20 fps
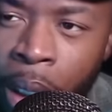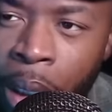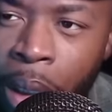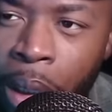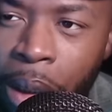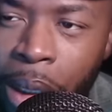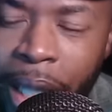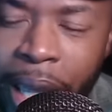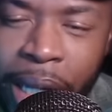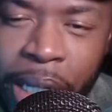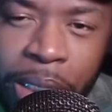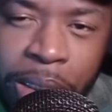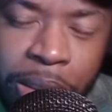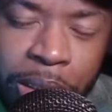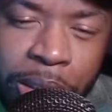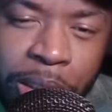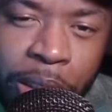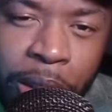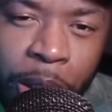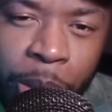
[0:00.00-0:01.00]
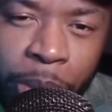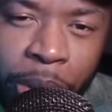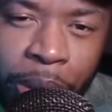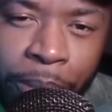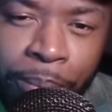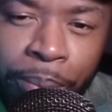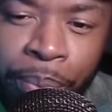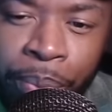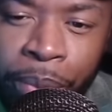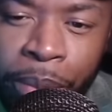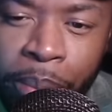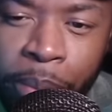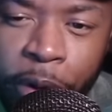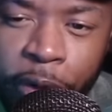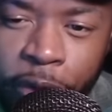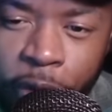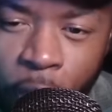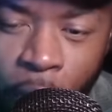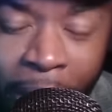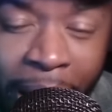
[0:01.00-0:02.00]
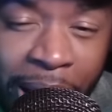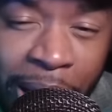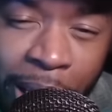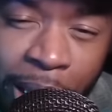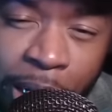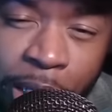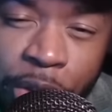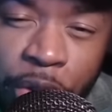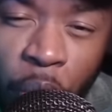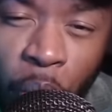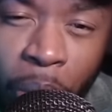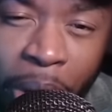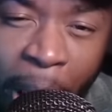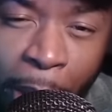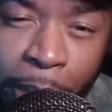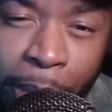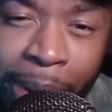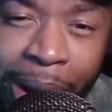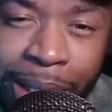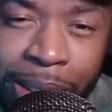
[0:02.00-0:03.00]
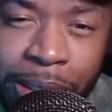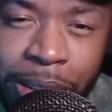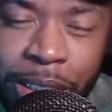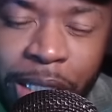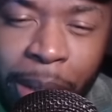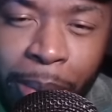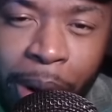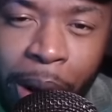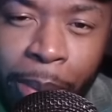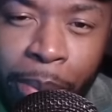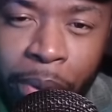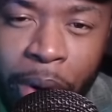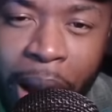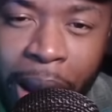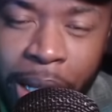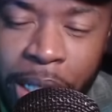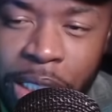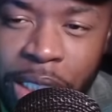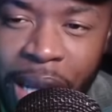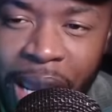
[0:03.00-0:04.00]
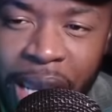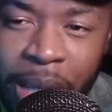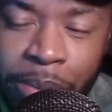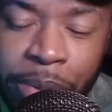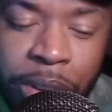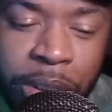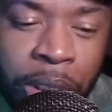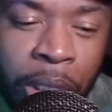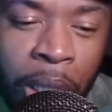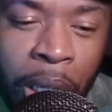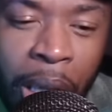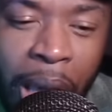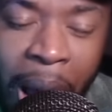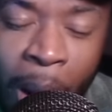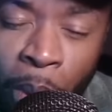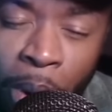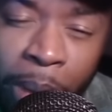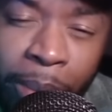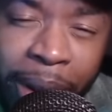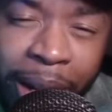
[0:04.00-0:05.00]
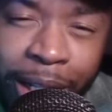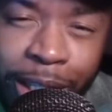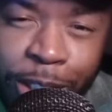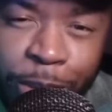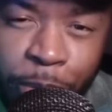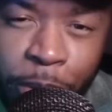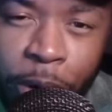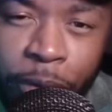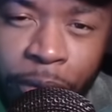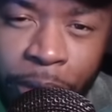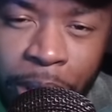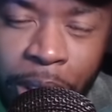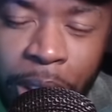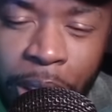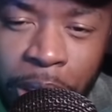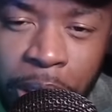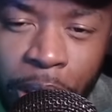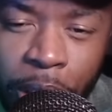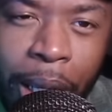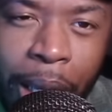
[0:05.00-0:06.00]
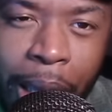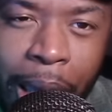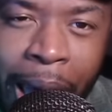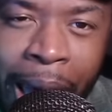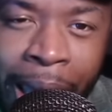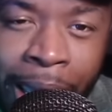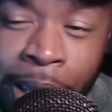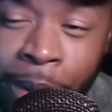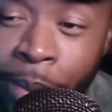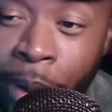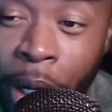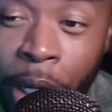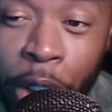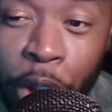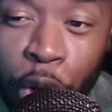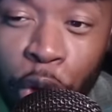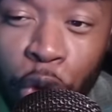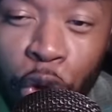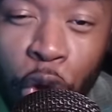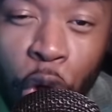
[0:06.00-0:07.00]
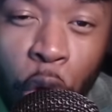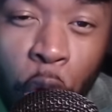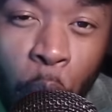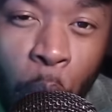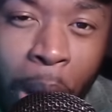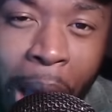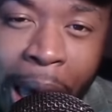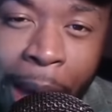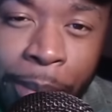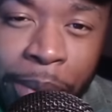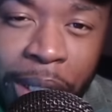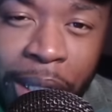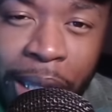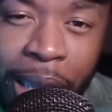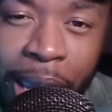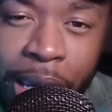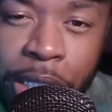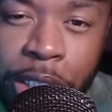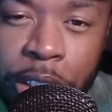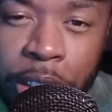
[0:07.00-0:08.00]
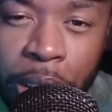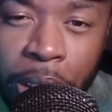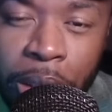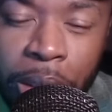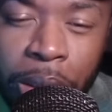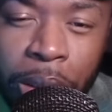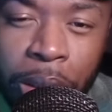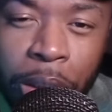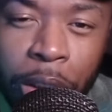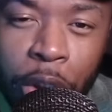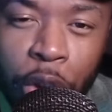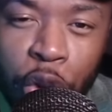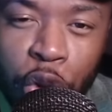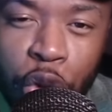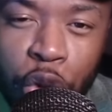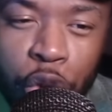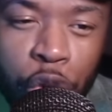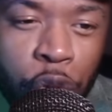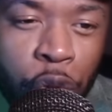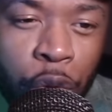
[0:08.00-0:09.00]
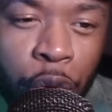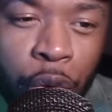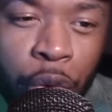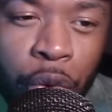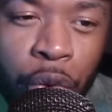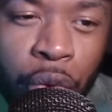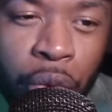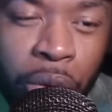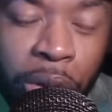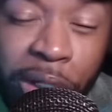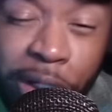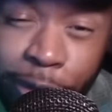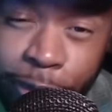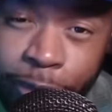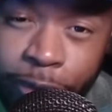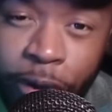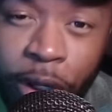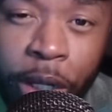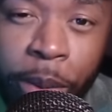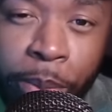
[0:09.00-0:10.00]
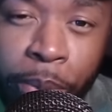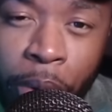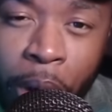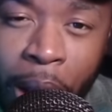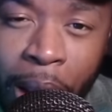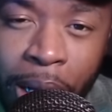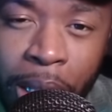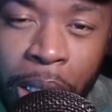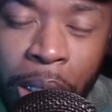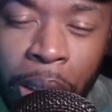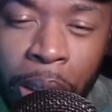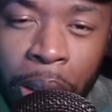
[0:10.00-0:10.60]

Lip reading: Ladies and gentlemen, before I get into what I'm about to say about Bronny James, I want to make this perfectly clear. I am under no obligation to defend Bronny